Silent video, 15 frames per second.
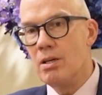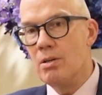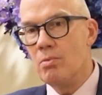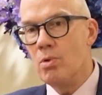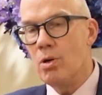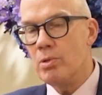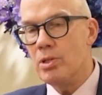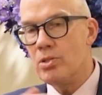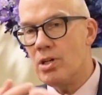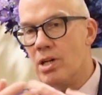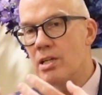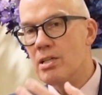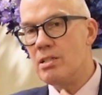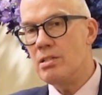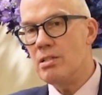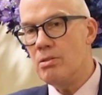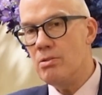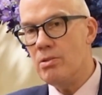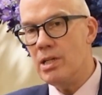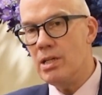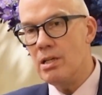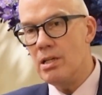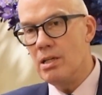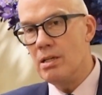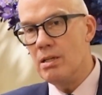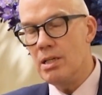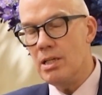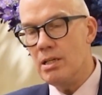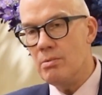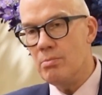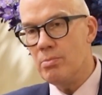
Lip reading: what we're trying to do in